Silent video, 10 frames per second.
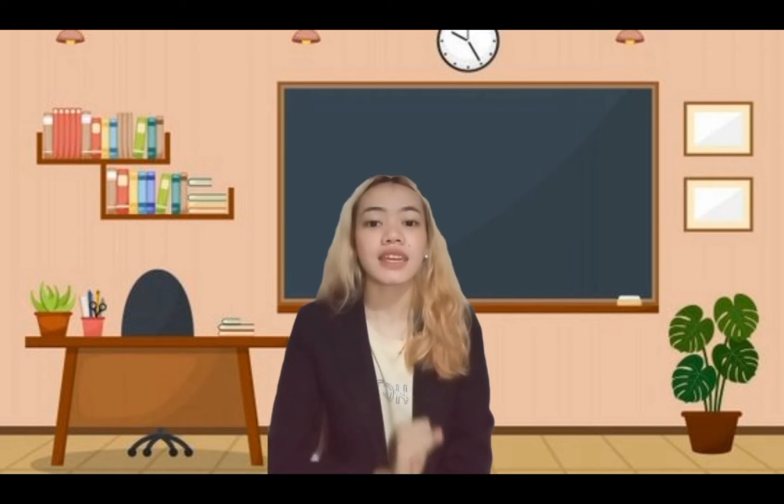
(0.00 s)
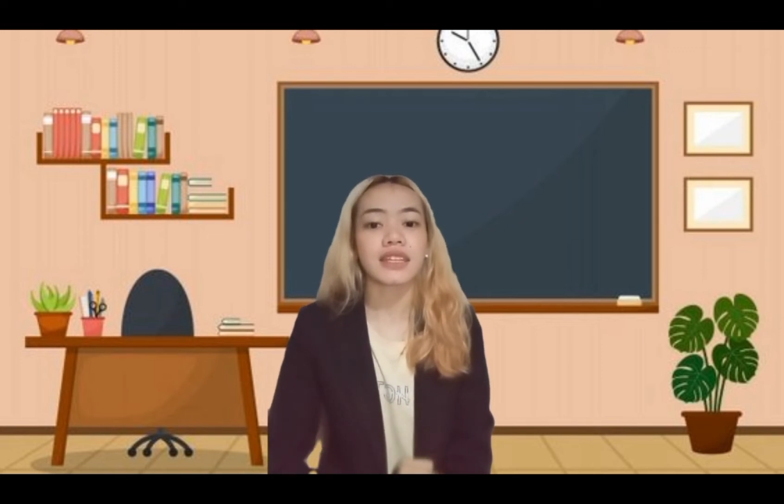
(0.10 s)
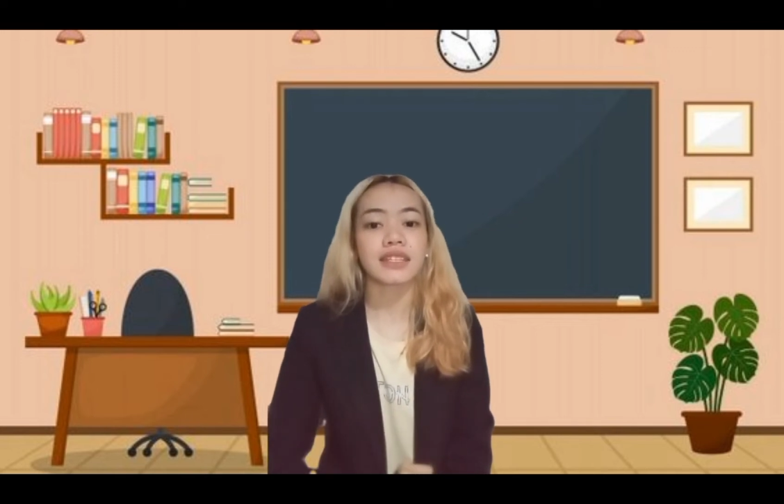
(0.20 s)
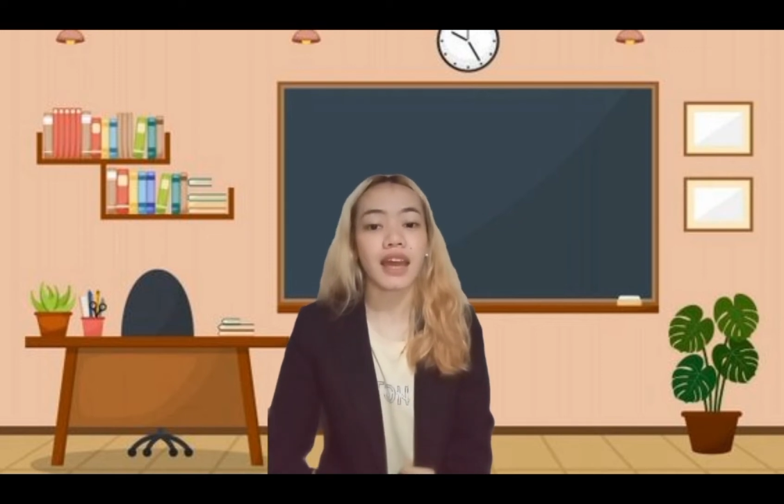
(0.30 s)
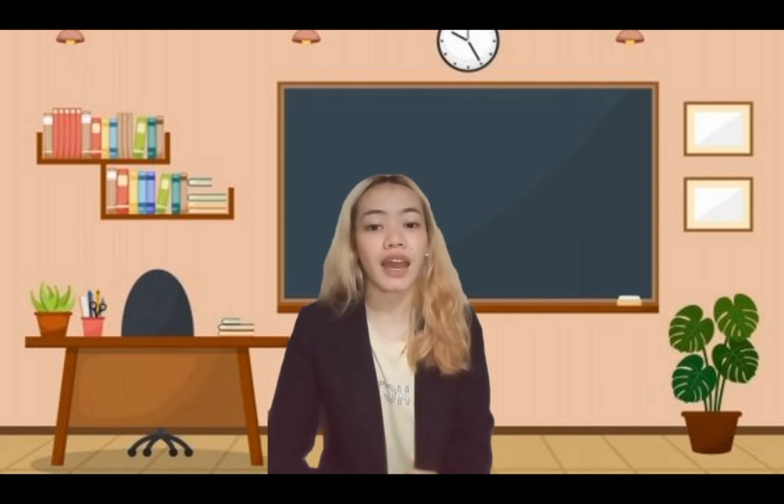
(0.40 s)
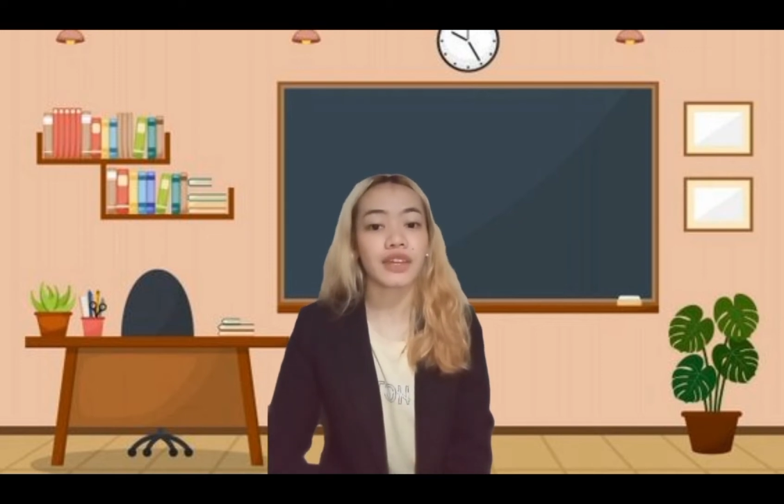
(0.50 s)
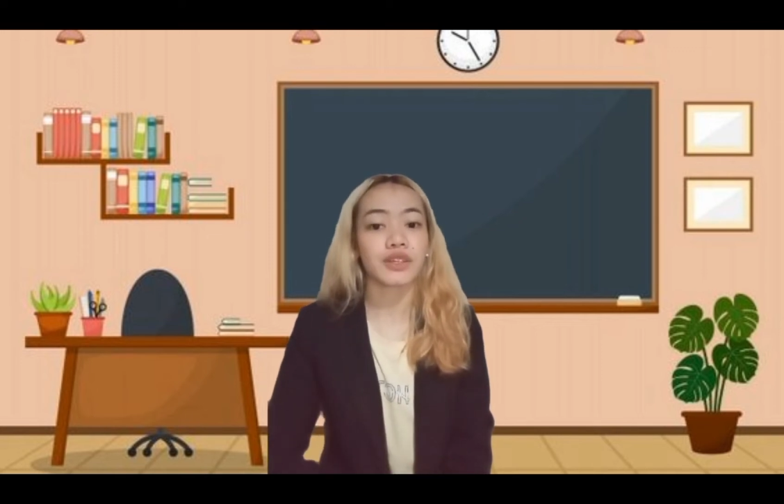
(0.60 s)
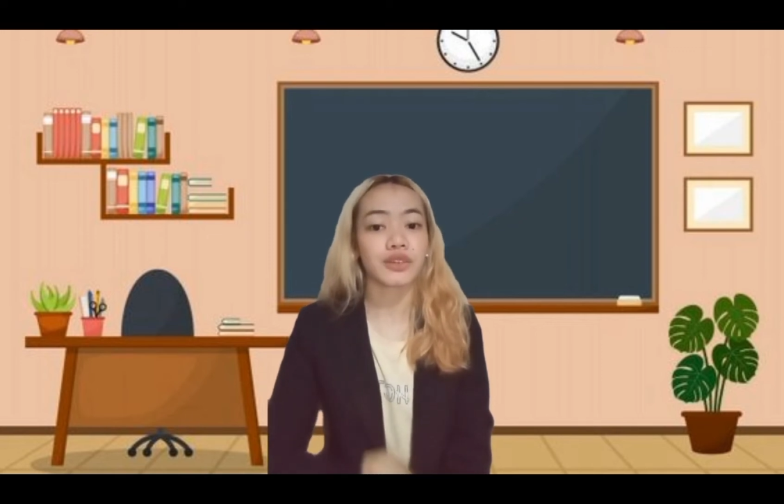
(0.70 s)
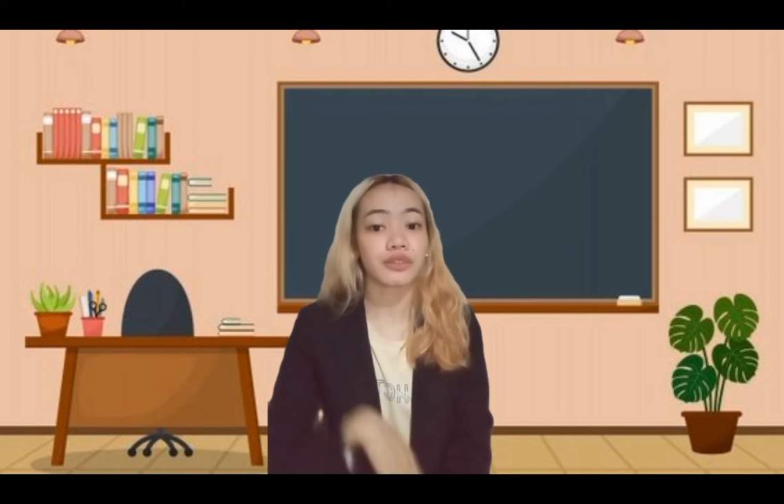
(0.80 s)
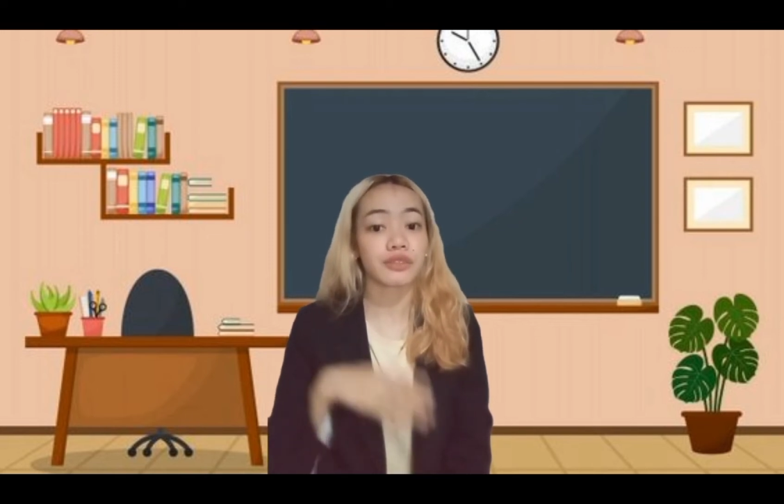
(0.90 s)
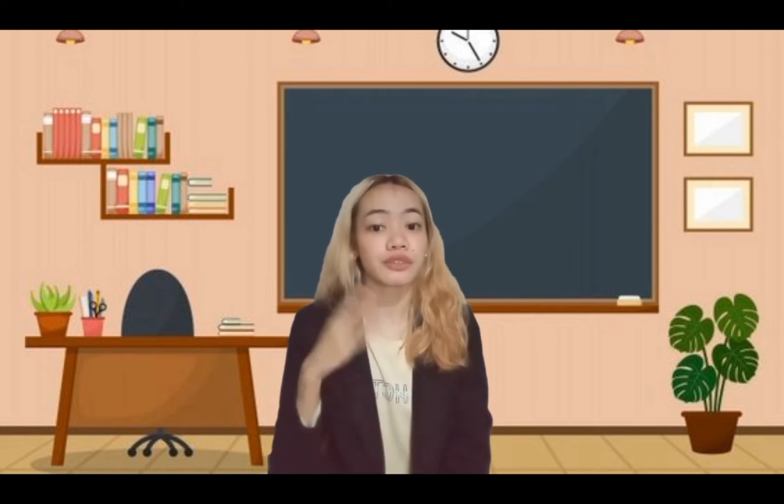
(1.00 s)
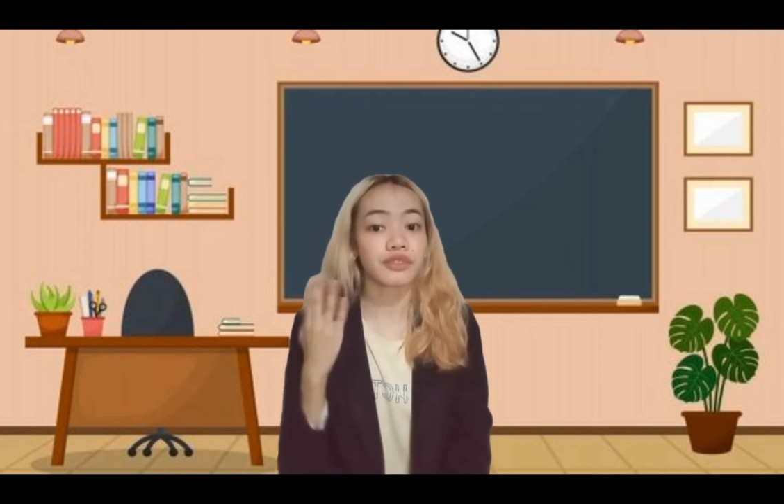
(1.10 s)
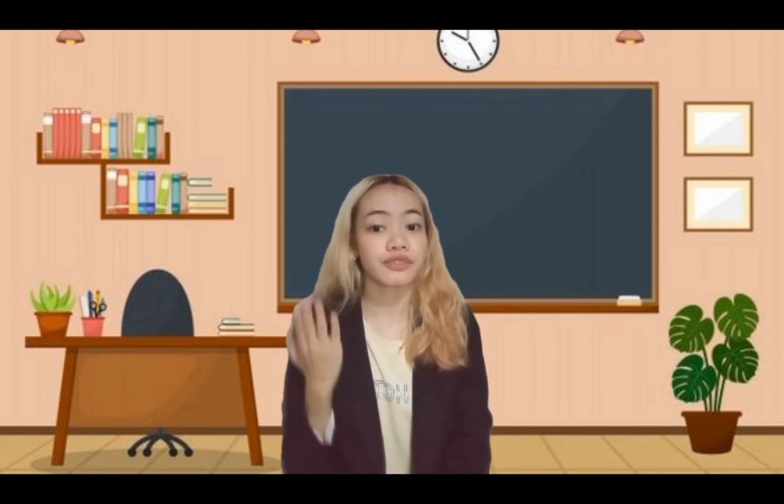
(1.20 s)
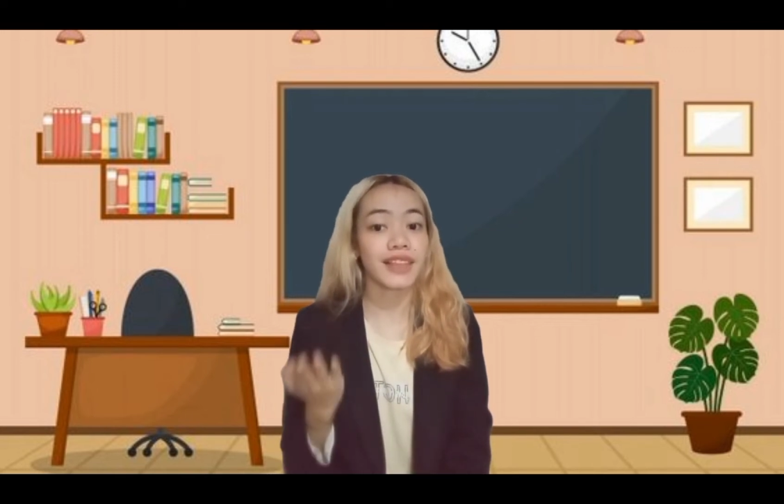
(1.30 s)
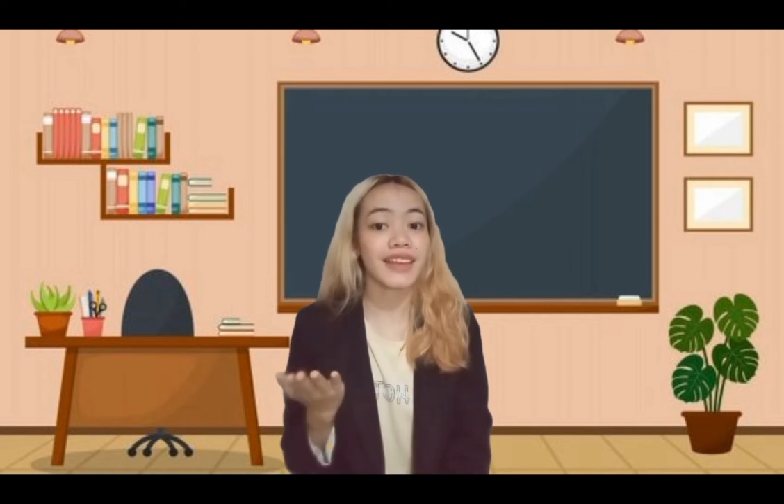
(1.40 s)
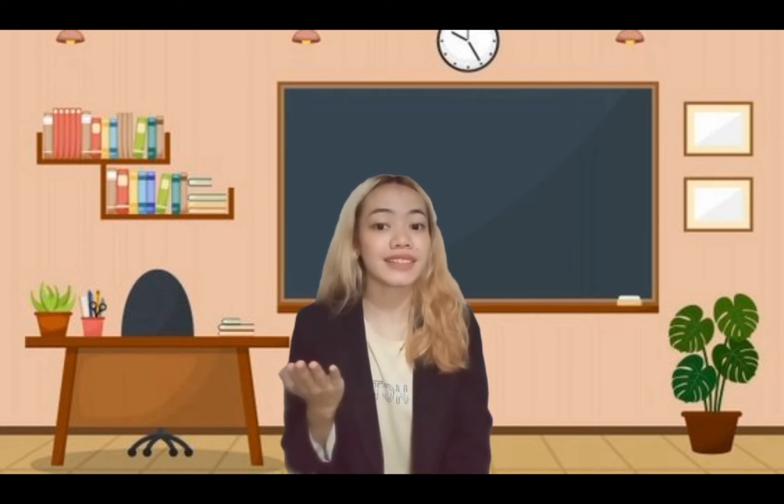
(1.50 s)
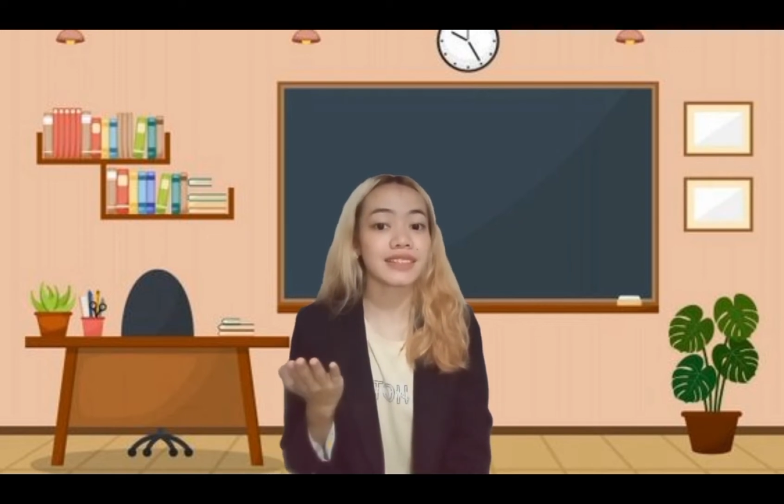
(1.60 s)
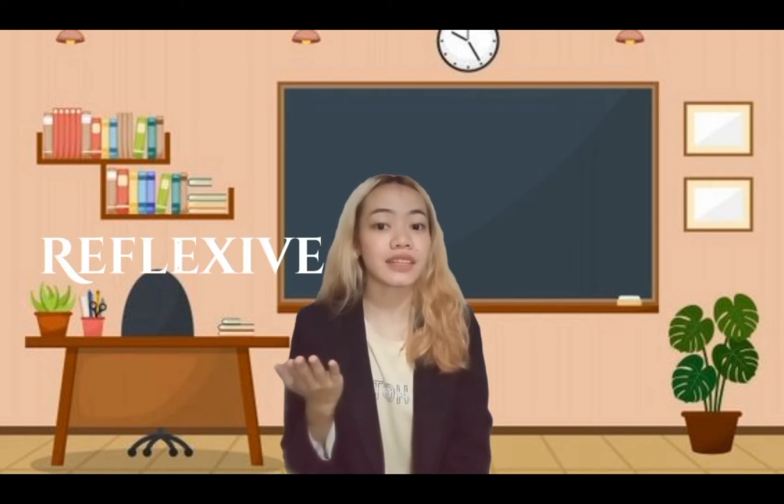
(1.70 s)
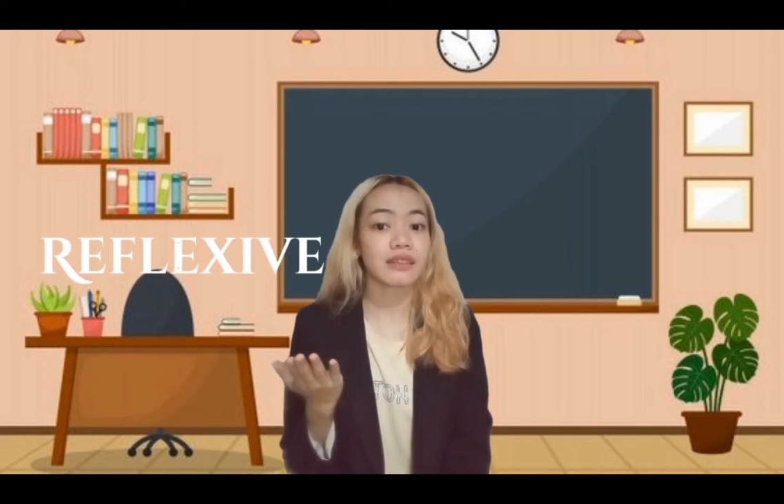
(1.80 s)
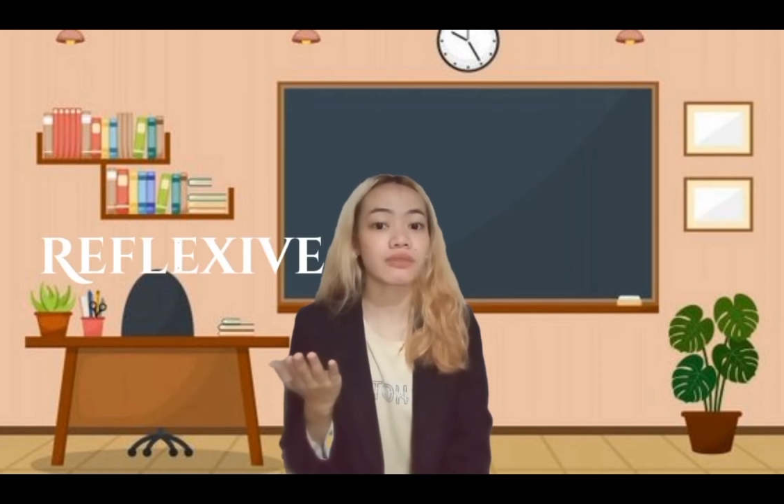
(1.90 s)
is either
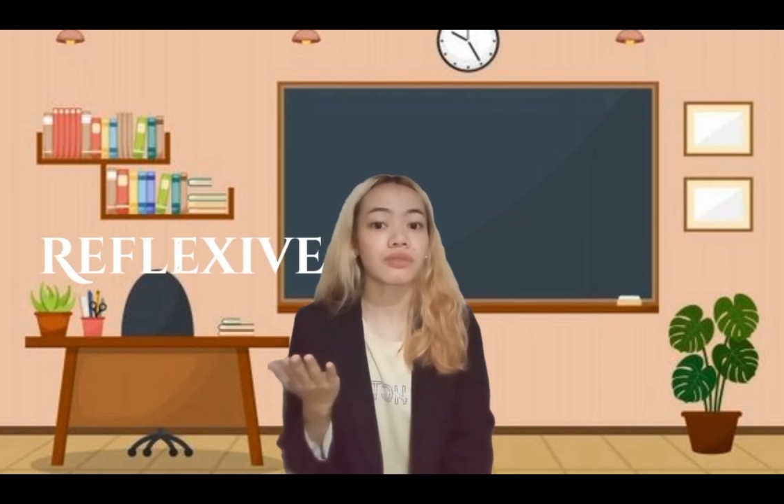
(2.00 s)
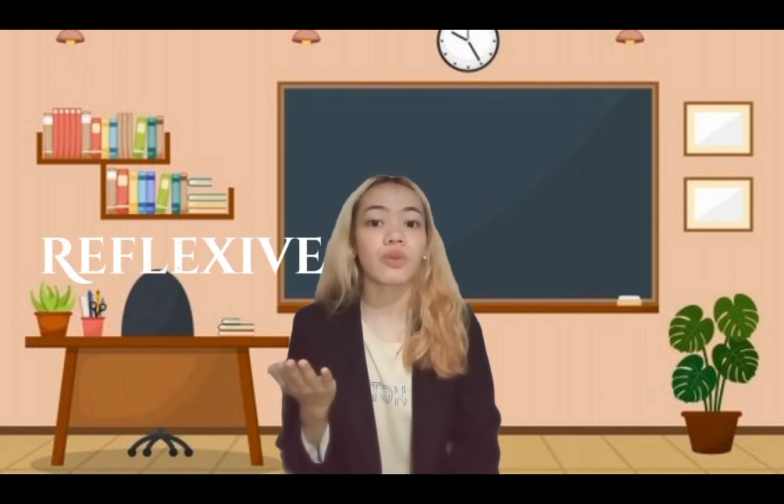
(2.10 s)
reflexive